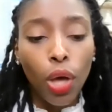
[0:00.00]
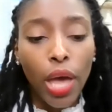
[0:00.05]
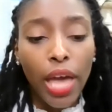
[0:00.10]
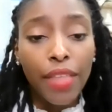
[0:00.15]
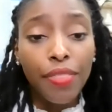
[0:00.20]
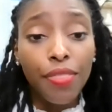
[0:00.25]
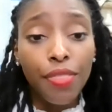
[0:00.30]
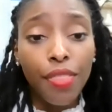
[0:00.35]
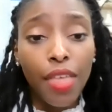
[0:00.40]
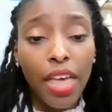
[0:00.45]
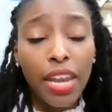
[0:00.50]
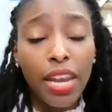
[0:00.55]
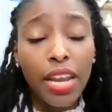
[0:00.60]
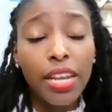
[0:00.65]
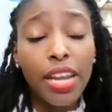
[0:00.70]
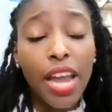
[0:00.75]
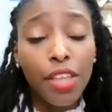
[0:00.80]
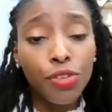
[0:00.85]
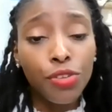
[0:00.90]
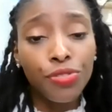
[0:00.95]
and
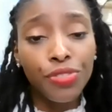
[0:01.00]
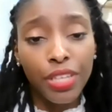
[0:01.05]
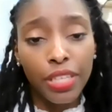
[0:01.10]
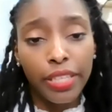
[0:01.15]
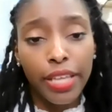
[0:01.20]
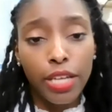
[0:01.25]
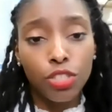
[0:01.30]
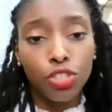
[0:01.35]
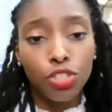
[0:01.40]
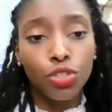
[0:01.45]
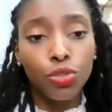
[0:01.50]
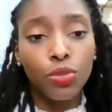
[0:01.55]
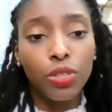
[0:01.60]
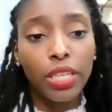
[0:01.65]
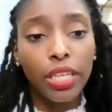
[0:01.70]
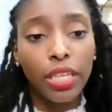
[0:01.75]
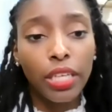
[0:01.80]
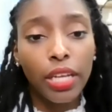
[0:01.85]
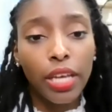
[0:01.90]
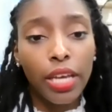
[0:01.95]
another thing that you
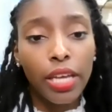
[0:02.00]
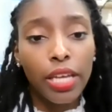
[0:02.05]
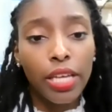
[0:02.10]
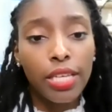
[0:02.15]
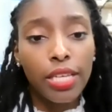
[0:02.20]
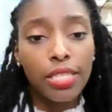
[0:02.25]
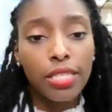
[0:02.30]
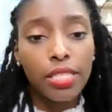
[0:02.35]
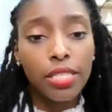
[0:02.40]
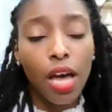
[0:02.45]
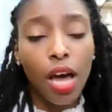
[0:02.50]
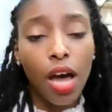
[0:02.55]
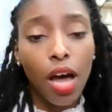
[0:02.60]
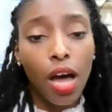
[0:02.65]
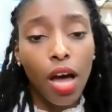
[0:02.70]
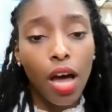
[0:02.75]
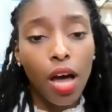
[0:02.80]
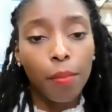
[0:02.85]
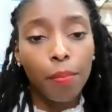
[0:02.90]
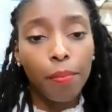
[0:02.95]
need is
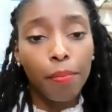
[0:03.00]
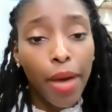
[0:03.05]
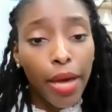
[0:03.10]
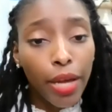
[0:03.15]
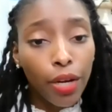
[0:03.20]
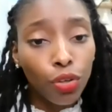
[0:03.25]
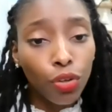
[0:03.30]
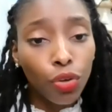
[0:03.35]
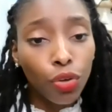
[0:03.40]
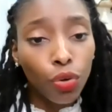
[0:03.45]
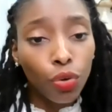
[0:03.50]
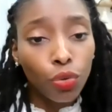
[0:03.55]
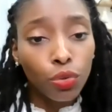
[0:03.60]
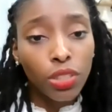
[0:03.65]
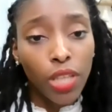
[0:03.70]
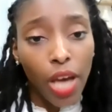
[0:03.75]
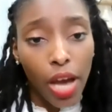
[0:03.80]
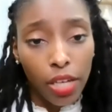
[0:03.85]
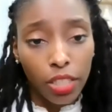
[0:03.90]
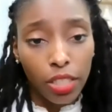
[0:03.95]
medical
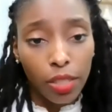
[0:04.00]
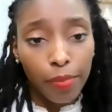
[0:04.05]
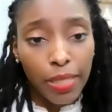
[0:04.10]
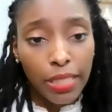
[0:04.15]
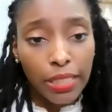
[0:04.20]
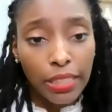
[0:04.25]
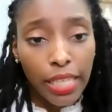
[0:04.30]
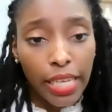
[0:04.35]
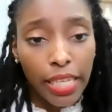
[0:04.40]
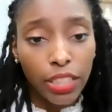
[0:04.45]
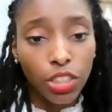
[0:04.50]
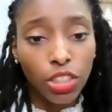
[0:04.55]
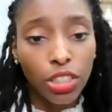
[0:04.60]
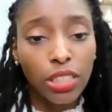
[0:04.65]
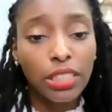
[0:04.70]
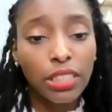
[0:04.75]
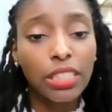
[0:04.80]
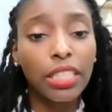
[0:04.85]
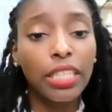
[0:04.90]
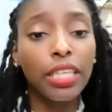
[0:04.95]

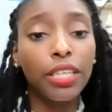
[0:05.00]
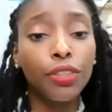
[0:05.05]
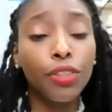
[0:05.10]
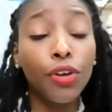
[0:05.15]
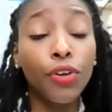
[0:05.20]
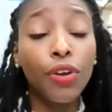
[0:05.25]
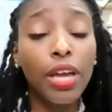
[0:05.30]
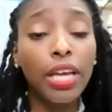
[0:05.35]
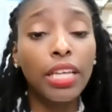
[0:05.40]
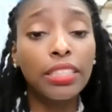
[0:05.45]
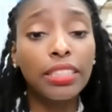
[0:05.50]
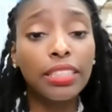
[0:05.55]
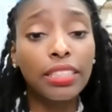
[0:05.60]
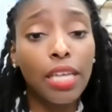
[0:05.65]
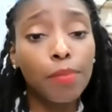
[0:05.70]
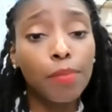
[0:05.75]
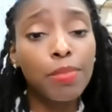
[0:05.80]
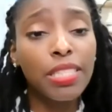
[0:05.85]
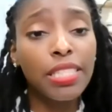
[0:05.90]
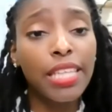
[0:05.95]
documentations. Either
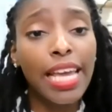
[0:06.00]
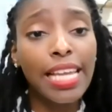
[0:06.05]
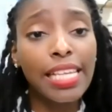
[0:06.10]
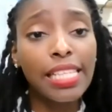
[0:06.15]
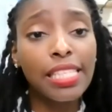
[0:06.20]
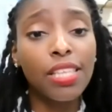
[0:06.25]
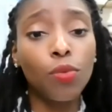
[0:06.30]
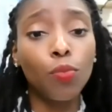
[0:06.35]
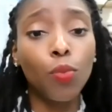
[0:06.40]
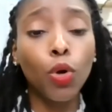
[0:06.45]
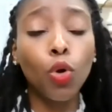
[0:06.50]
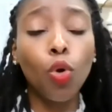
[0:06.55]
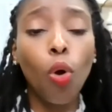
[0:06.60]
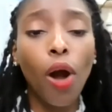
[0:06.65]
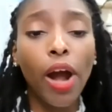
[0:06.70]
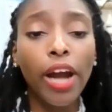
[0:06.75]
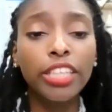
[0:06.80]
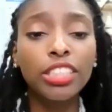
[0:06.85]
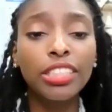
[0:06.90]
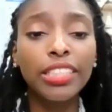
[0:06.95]
some states
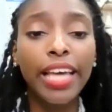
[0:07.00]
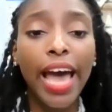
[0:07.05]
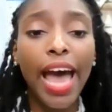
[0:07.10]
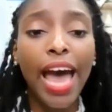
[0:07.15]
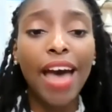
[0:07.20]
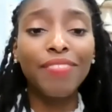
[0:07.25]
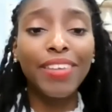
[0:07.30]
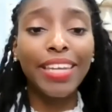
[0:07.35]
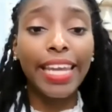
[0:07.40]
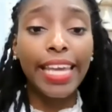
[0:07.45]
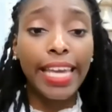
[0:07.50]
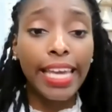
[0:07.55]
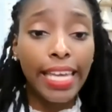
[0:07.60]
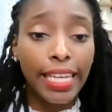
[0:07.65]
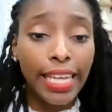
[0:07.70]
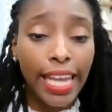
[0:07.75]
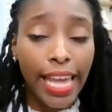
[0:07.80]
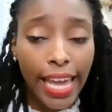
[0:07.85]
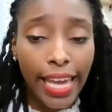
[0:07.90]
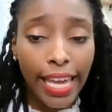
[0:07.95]
require to have it
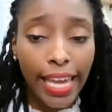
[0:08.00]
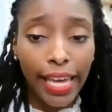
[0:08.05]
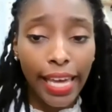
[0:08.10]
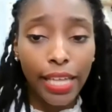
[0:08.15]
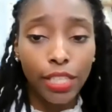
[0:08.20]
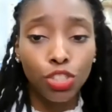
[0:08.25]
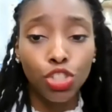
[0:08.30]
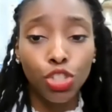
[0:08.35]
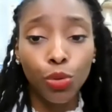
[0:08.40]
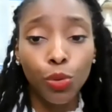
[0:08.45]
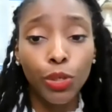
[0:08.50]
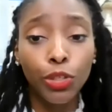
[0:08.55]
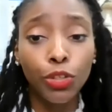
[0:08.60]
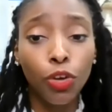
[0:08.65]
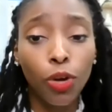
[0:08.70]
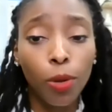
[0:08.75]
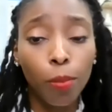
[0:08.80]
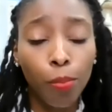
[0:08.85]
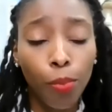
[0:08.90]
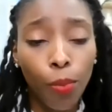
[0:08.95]
in hand during
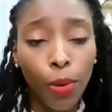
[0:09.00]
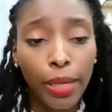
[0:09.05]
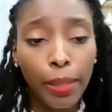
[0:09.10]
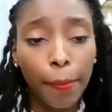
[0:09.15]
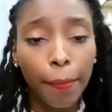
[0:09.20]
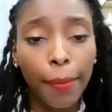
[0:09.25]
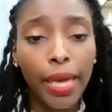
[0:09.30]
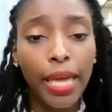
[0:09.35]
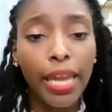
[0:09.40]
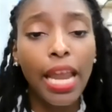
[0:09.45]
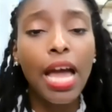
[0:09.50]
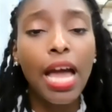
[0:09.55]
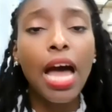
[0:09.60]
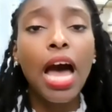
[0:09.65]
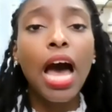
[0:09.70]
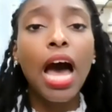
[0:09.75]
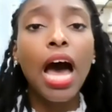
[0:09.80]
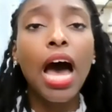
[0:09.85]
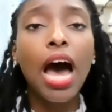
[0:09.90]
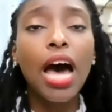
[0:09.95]
your appointment.
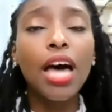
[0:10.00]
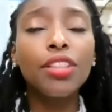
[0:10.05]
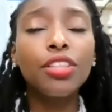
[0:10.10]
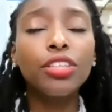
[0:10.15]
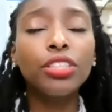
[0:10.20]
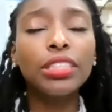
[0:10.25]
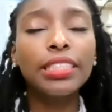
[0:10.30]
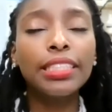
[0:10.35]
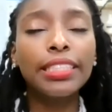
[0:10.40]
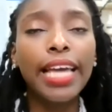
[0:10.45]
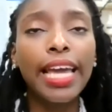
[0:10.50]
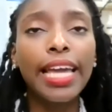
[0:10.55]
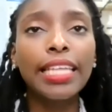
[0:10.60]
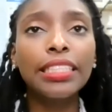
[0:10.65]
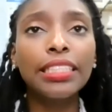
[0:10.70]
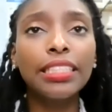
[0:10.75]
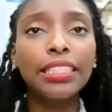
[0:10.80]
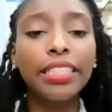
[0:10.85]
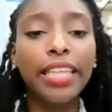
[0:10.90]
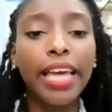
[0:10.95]
Other
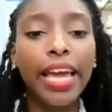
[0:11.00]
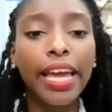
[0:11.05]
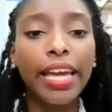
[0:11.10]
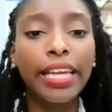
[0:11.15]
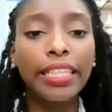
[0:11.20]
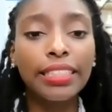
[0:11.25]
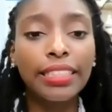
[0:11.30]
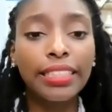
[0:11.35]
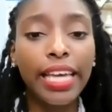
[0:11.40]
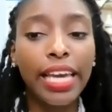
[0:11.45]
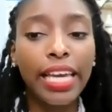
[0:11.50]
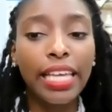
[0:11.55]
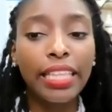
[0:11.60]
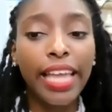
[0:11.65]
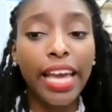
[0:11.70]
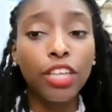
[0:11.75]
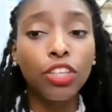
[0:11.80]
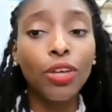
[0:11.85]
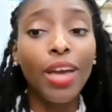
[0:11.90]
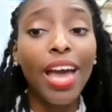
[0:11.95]
states, they say
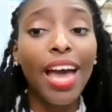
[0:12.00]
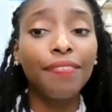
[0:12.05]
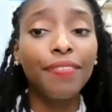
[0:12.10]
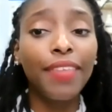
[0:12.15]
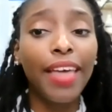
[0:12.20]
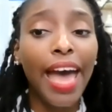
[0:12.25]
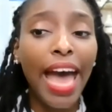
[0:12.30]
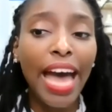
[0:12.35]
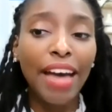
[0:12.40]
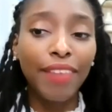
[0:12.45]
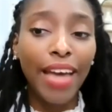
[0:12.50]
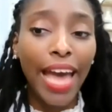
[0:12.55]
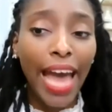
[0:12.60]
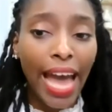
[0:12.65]
that you have to have